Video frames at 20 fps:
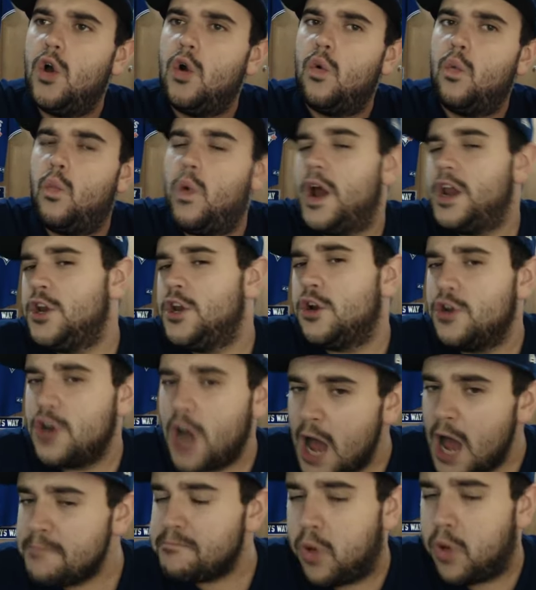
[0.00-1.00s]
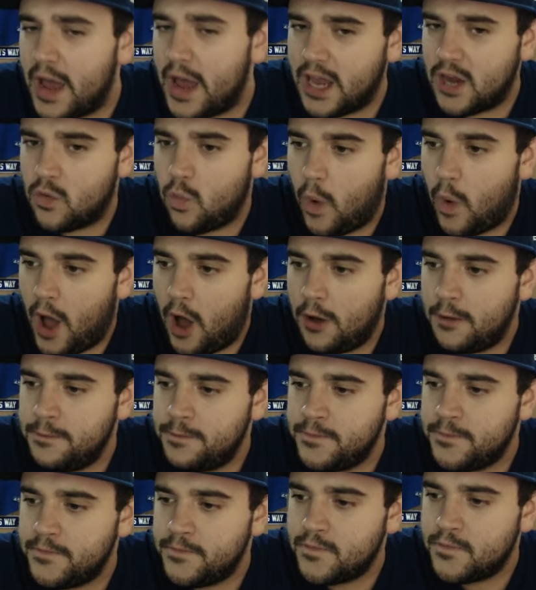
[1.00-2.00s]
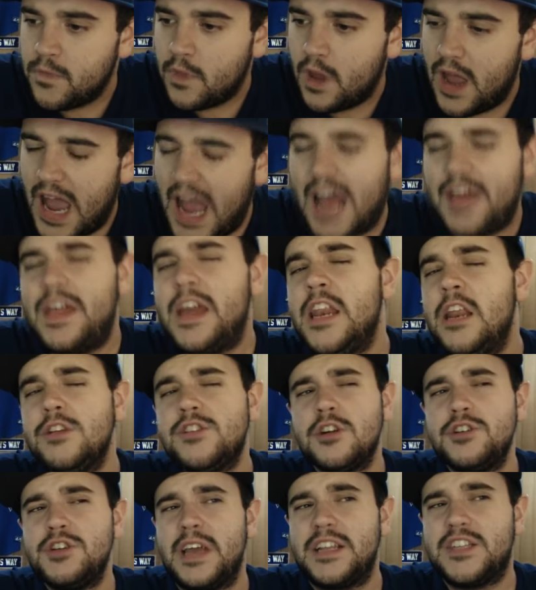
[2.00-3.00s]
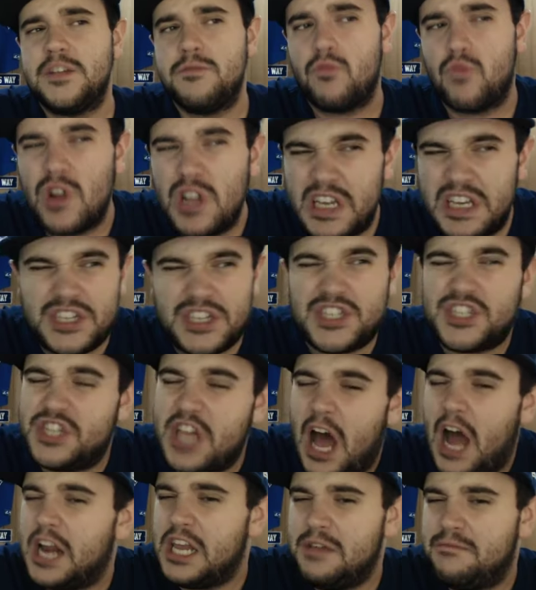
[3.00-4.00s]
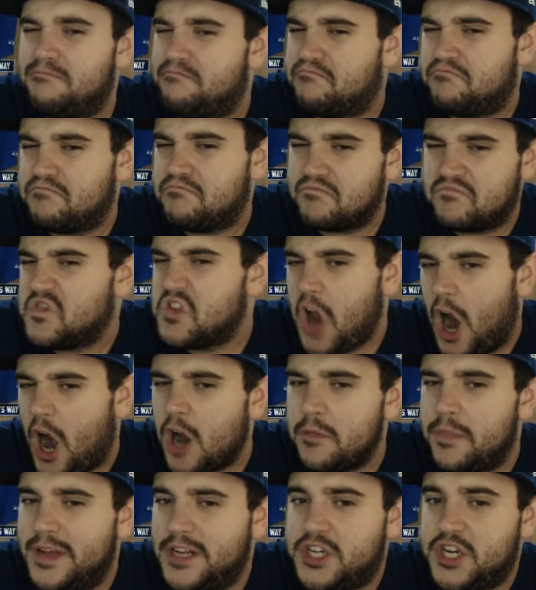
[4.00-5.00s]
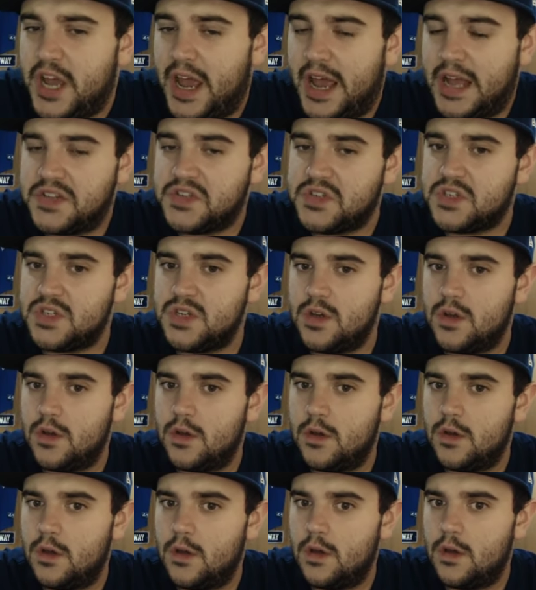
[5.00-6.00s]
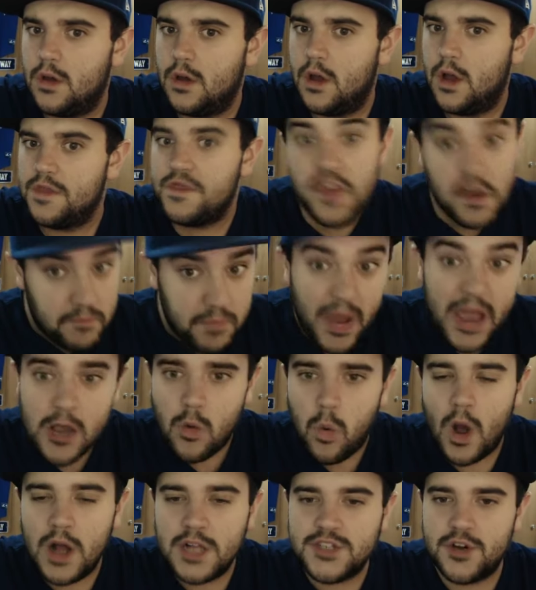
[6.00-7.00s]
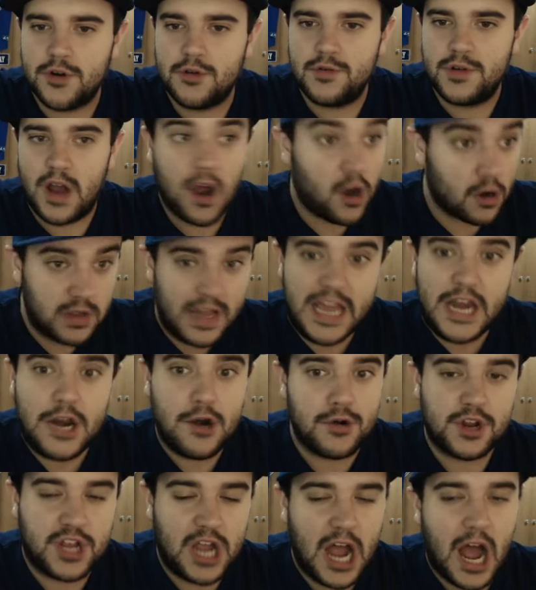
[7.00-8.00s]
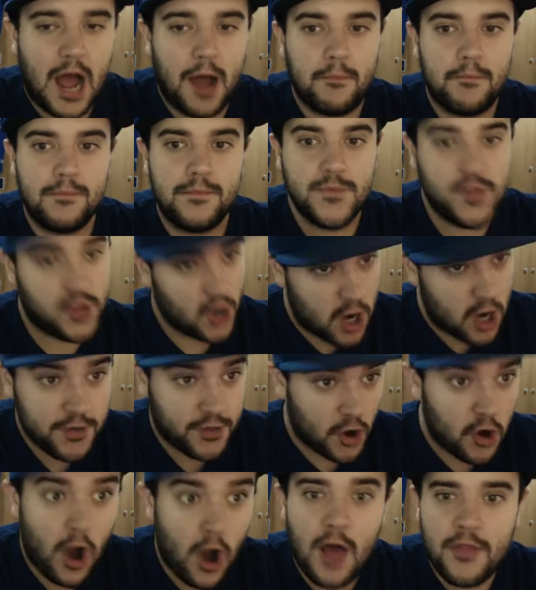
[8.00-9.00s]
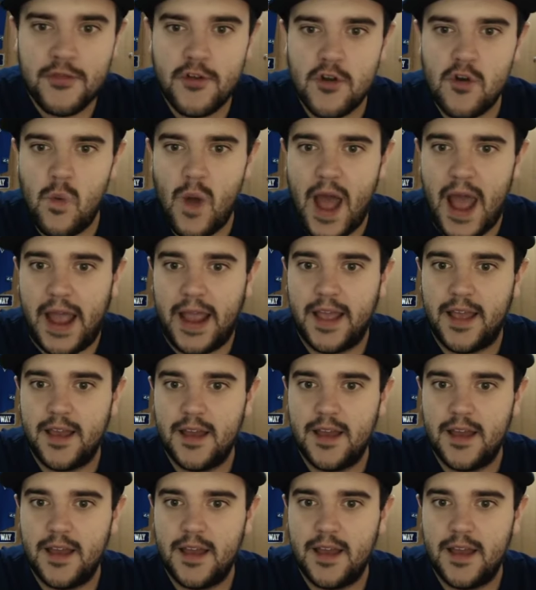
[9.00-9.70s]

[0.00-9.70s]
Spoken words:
when you're not playing well, and then you start to get some really snotty garbage hits, the big ones are later to come. They're on their way.